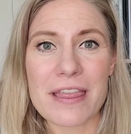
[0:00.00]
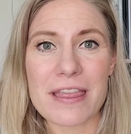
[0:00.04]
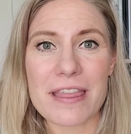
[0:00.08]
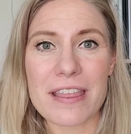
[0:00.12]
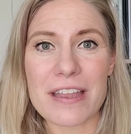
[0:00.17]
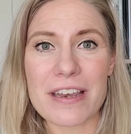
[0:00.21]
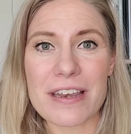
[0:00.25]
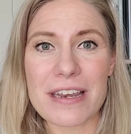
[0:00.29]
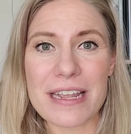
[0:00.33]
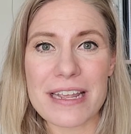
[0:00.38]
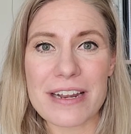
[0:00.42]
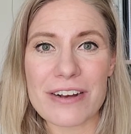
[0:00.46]

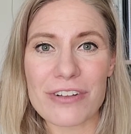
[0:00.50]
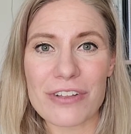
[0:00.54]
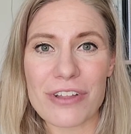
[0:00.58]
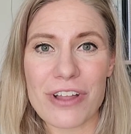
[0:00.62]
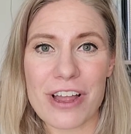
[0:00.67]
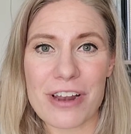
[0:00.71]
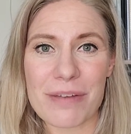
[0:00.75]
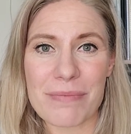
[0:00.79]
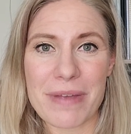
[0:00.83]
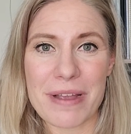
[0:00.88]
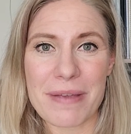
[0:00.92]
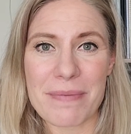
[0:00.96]
the needle
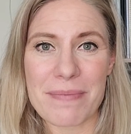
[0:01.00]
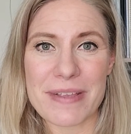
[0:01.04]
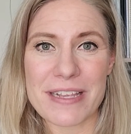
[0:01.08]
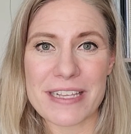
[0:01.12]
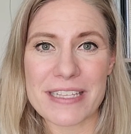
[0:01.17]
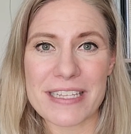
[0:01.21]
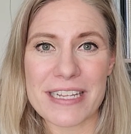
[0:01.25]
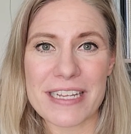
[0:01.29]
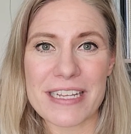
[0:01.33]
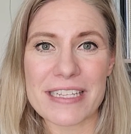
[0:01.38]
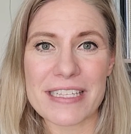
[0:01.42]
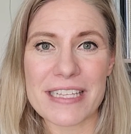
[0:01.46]
on my
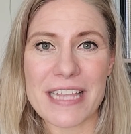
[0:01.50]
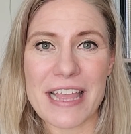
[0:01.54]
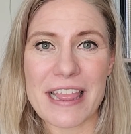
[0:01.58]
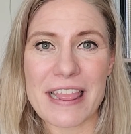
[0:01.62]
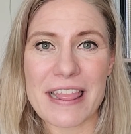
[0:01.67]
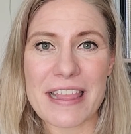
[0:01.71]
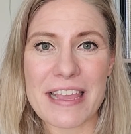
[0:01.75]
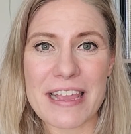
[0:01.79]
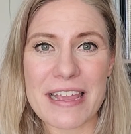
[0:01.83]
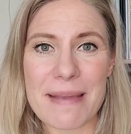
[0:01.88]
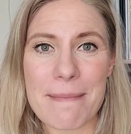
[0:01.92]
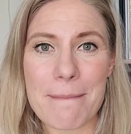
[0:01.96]
business
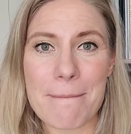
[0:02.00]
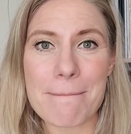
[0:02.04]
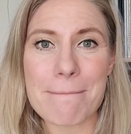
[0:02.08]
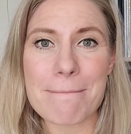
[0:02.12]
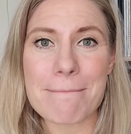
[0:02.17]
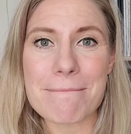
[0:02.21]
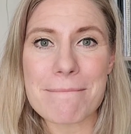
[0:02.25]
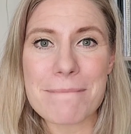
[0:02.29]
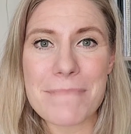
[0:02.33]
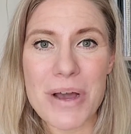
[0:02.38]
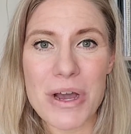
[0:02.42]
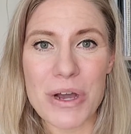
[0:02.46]
the
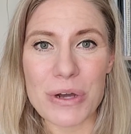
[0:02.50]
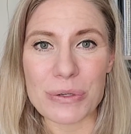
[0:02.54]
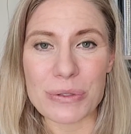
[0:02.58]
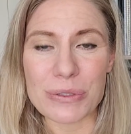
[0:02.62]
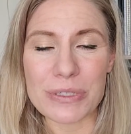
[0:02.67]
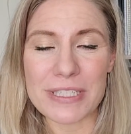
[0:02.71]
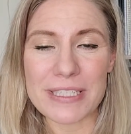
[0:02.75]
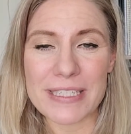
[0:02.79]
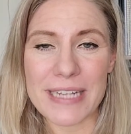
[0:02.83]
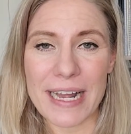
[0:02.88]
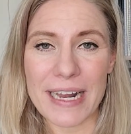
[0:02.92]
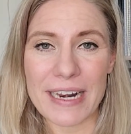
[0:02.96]

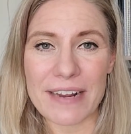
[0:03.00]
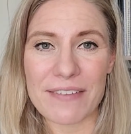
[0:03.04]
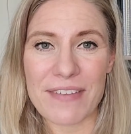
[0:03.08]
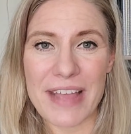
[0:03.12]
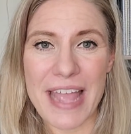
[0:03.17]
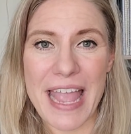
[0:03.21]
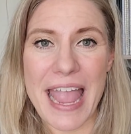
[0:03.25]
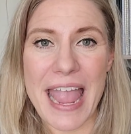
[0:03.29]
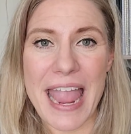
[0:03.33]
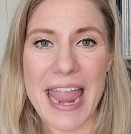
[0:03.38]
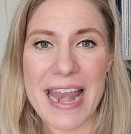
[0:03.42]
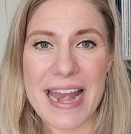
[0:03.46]
most out of
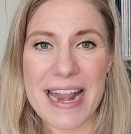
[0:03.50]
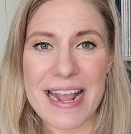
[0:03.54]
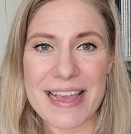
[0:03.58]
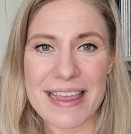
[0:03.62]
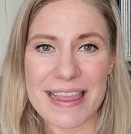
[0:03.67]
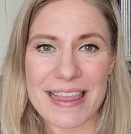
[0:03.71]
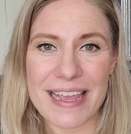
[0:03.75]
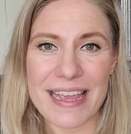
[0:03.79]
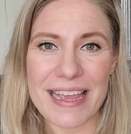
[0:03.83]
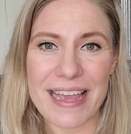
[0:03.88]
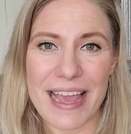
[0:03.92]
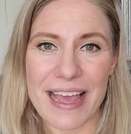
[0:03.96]

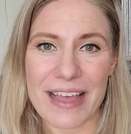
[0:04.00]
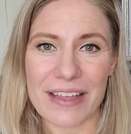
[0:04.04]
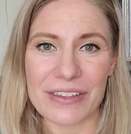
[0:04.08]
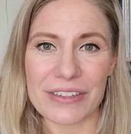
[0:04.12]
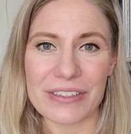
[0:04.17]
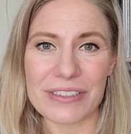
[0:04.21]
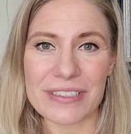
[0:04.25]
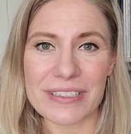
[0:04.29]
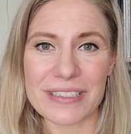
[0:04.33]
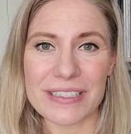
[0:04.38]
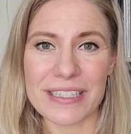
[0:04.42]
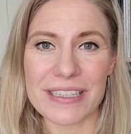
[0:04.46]
anything
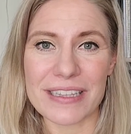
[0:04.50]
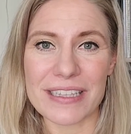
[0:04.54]
else.